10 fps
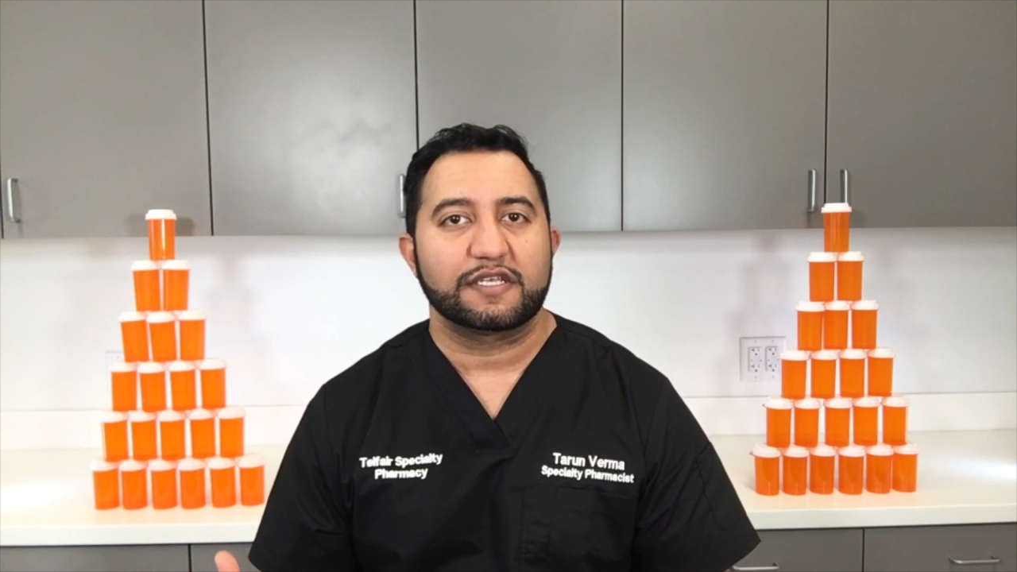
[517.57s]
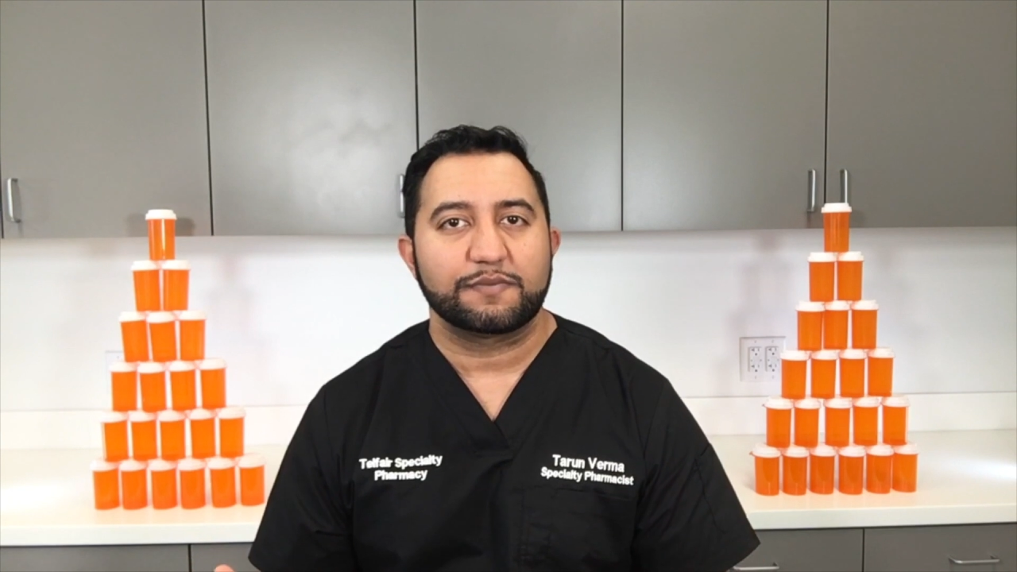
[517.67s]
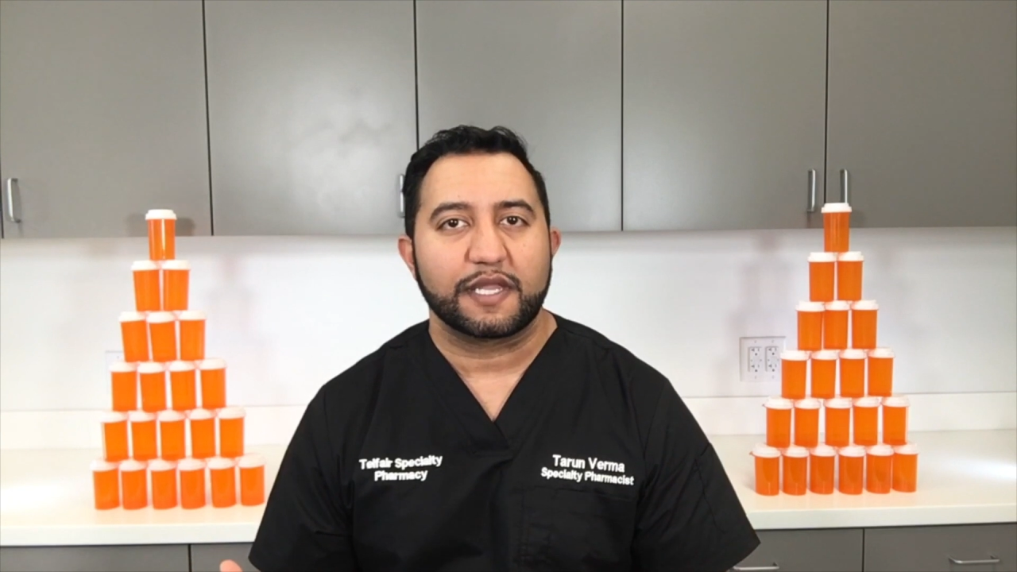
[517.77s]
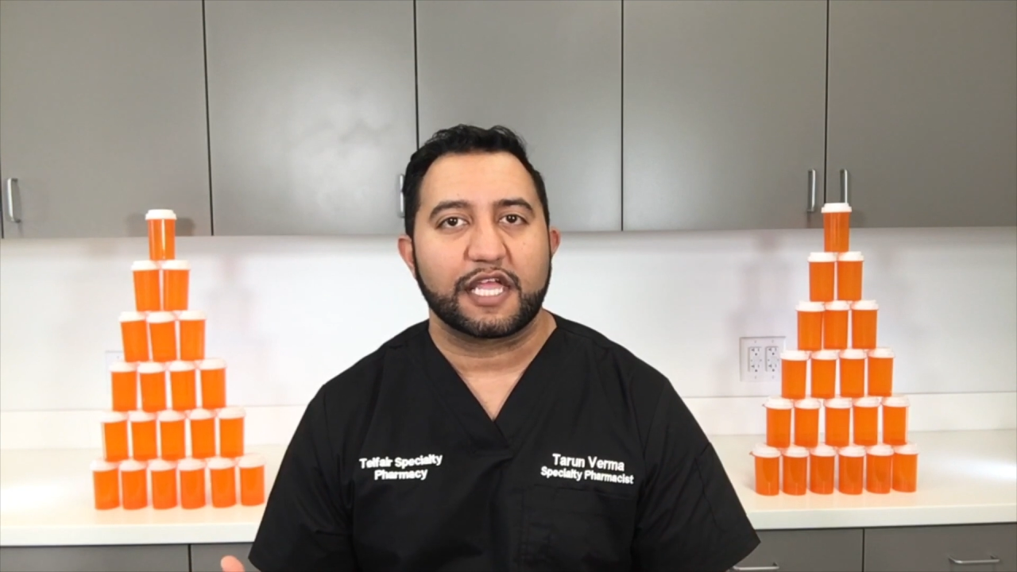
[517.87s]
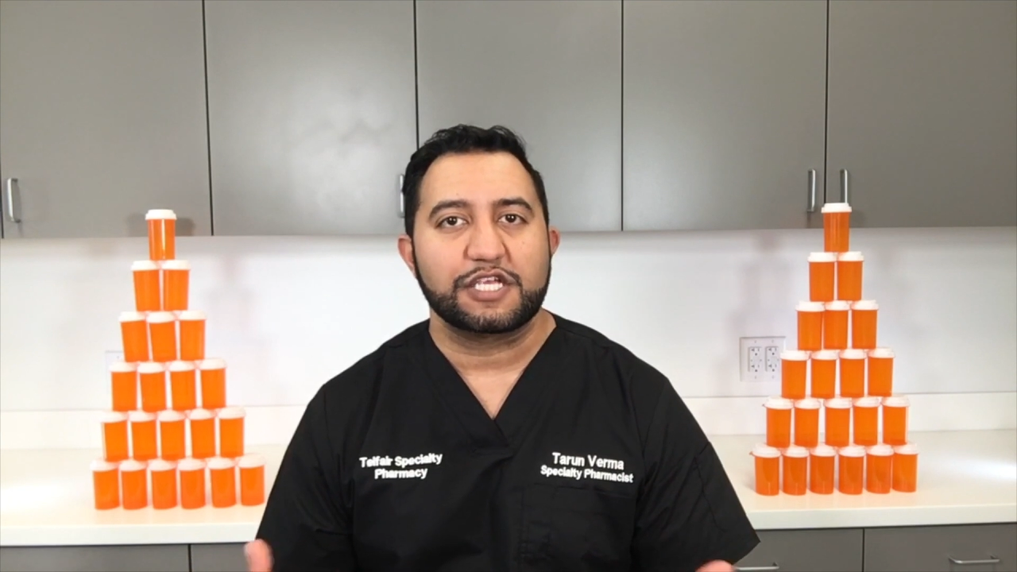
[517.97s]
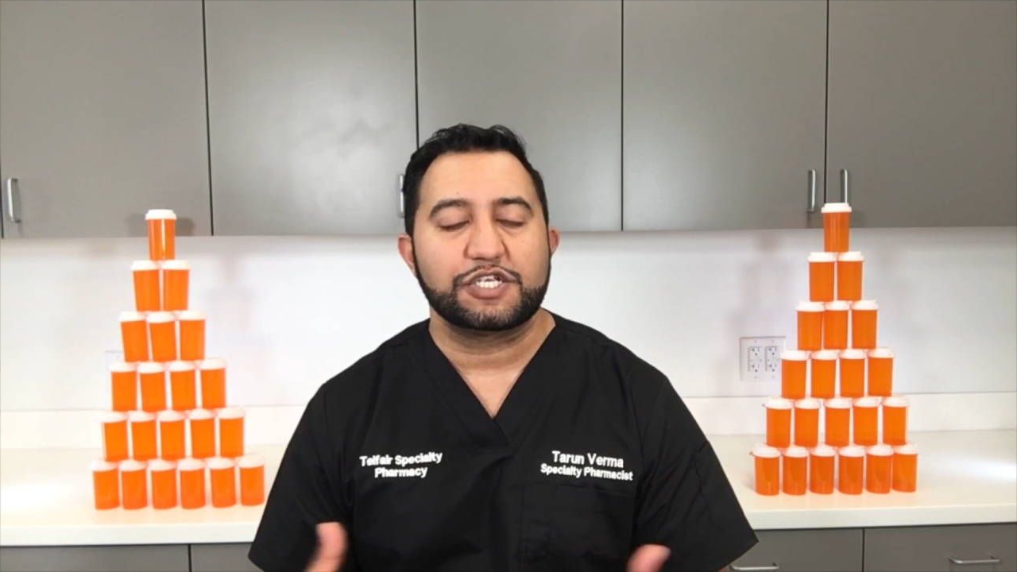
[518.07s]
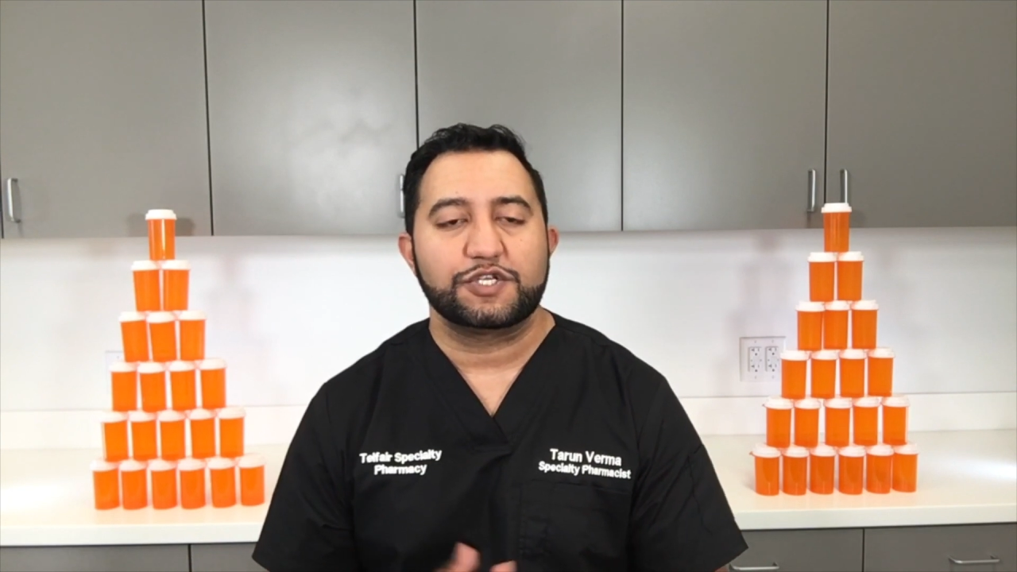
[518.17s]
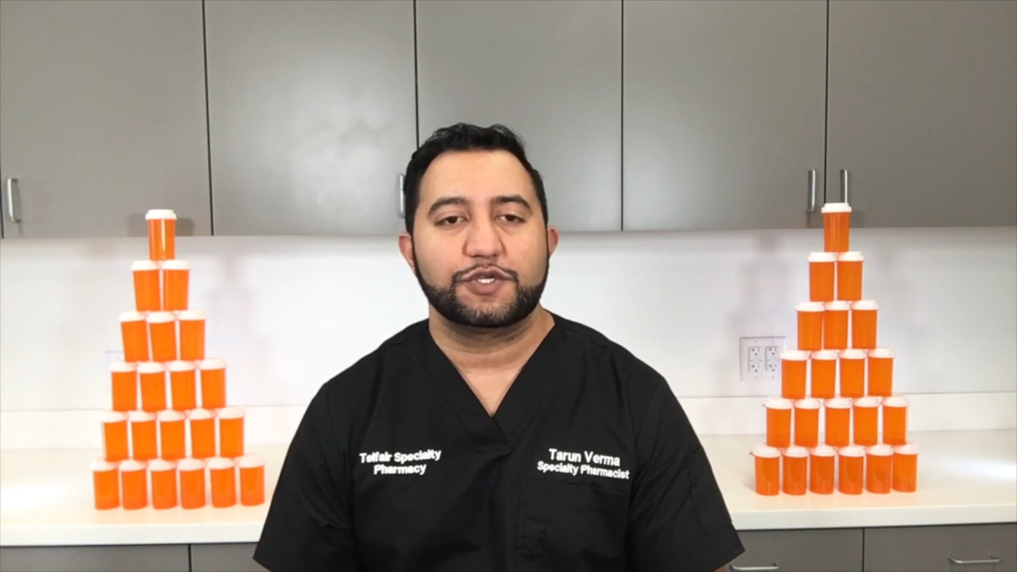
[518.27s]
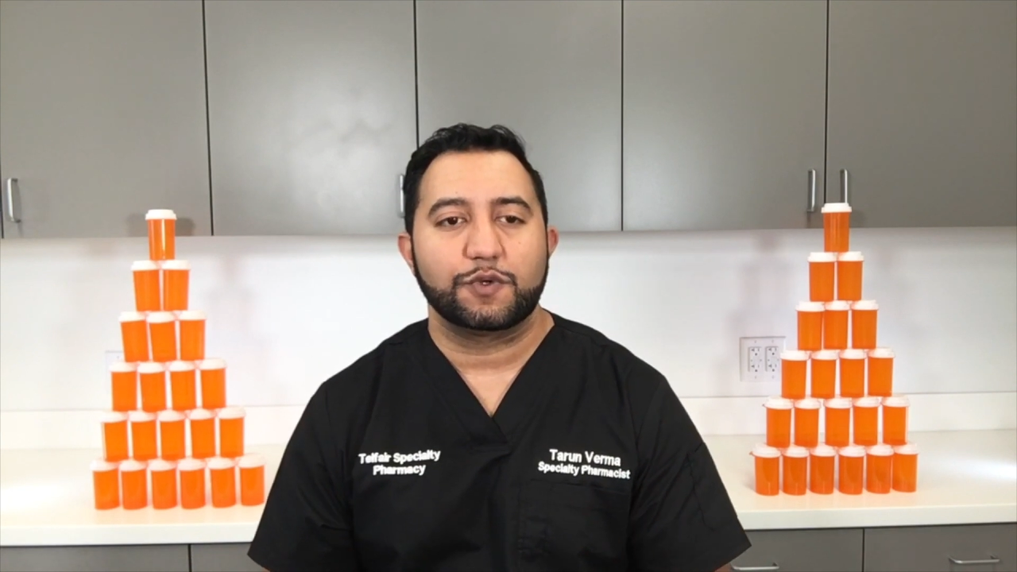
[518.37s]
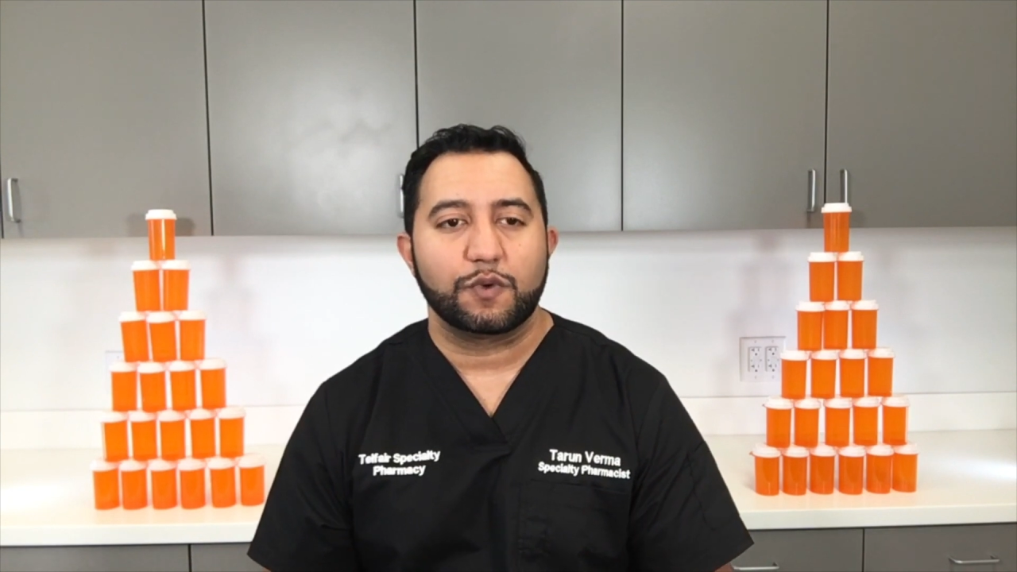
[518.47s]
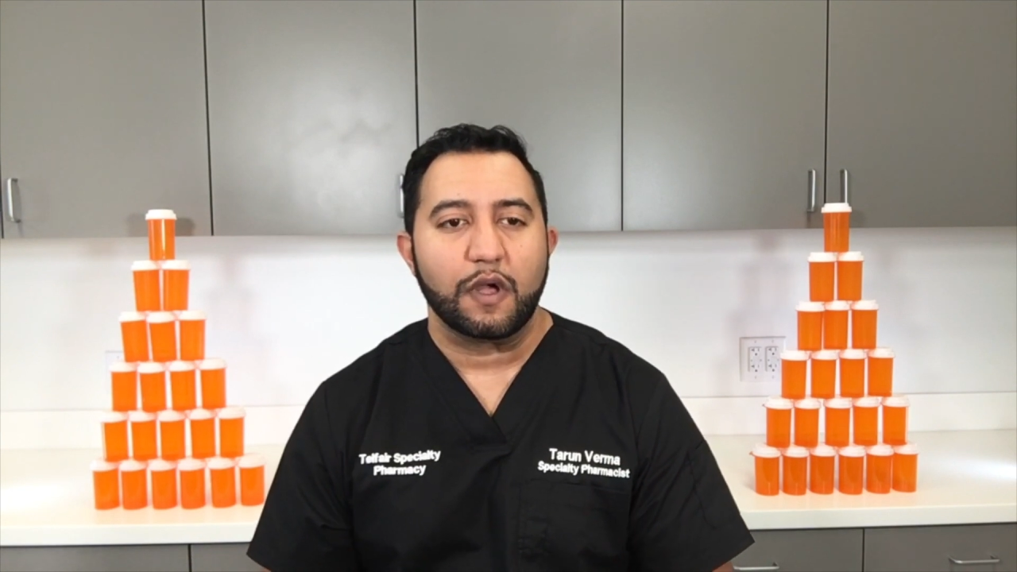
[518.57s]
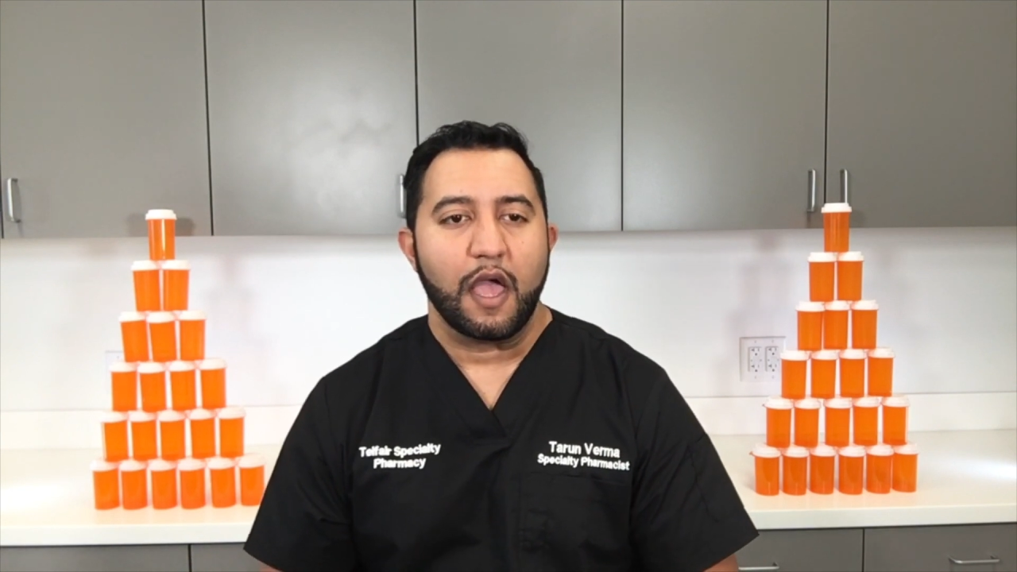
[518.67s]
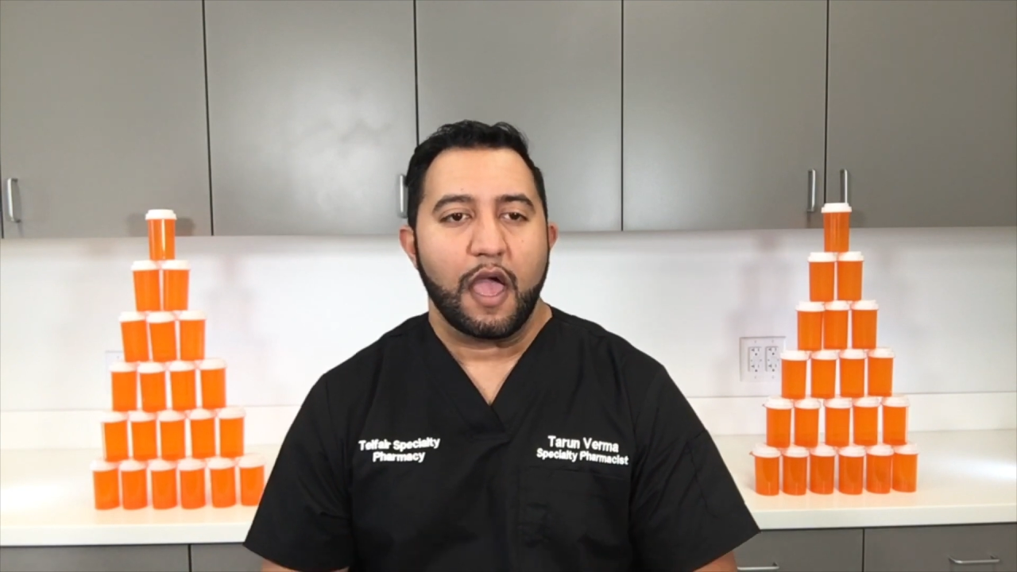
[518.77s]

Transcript: this medication too.